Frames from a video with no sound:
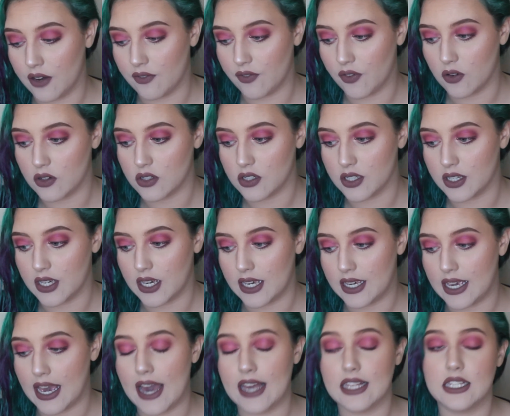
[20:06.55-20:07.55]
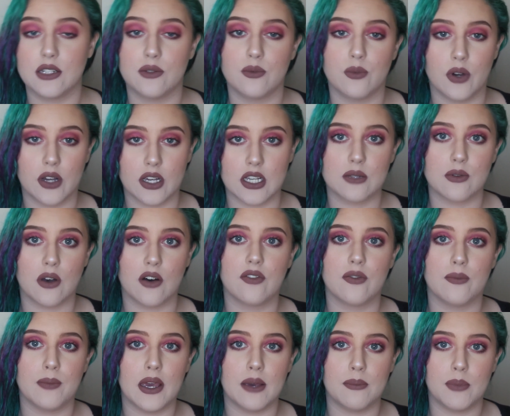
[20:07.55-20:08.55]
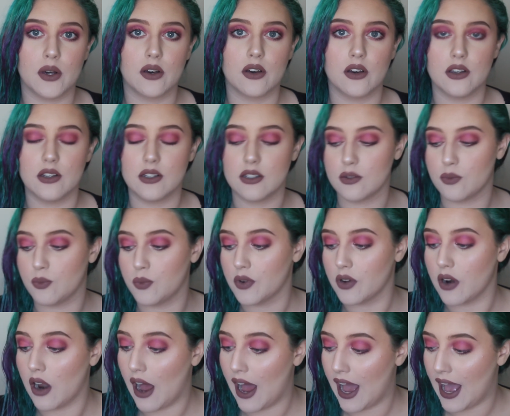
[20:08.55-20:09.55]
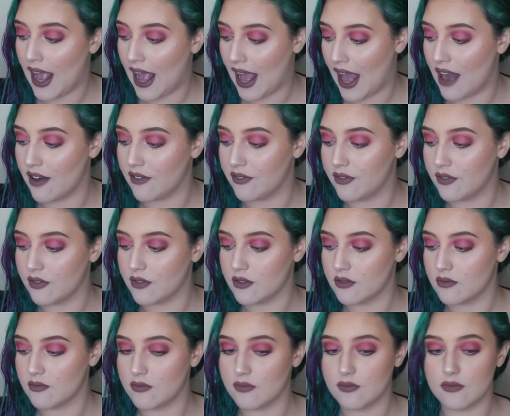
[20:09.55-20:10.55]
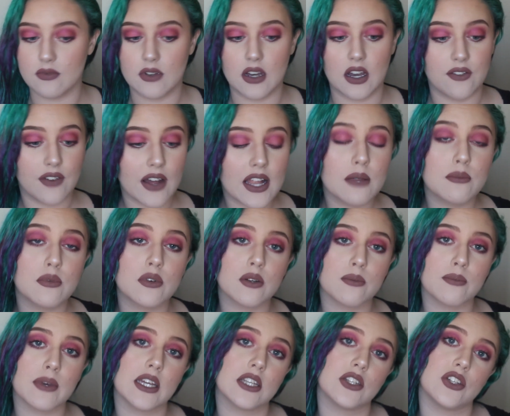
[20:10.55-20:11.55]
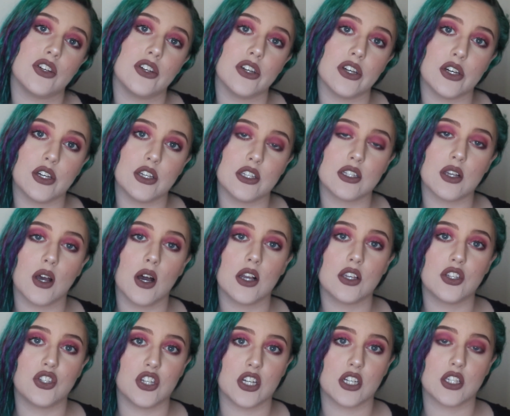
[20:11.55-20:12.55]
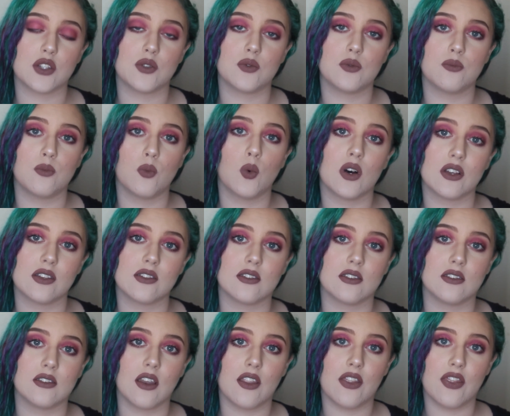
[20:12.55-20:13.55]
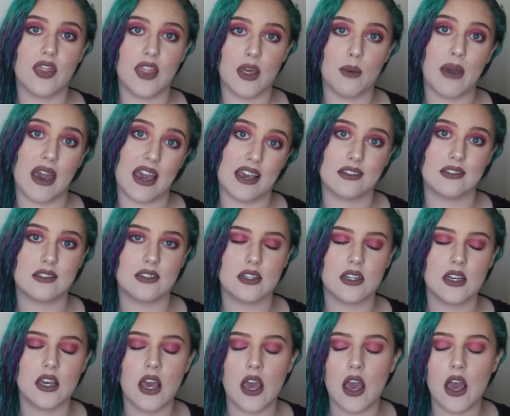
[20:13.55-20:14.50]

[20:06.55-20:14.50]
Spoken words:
Unfortunately, yeah, it didn't work as well for me because what I have available to me to use just wasn't the best.